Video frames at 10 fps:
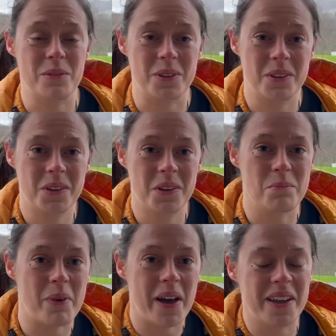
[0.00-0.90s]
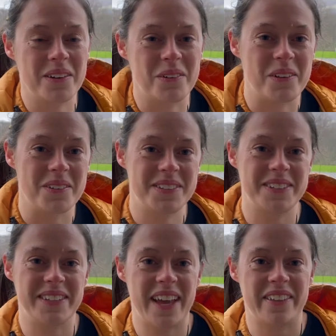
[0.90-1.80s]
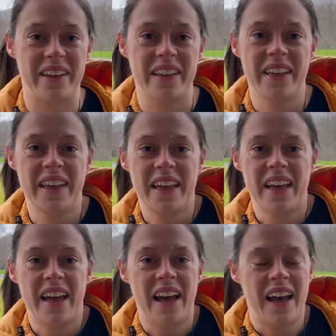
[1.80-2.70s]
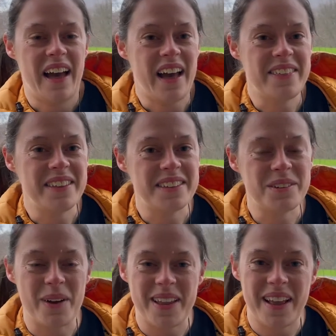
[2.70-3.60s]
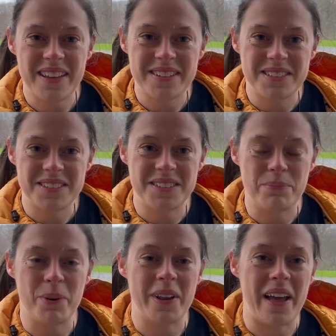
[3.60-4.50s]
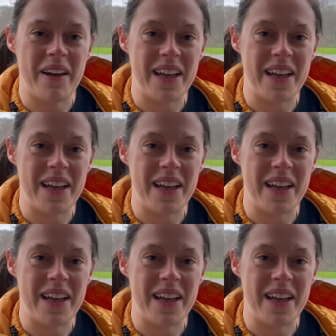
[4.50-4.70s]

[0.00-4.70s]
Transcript: would combine all those together. I think it's quite nice to point out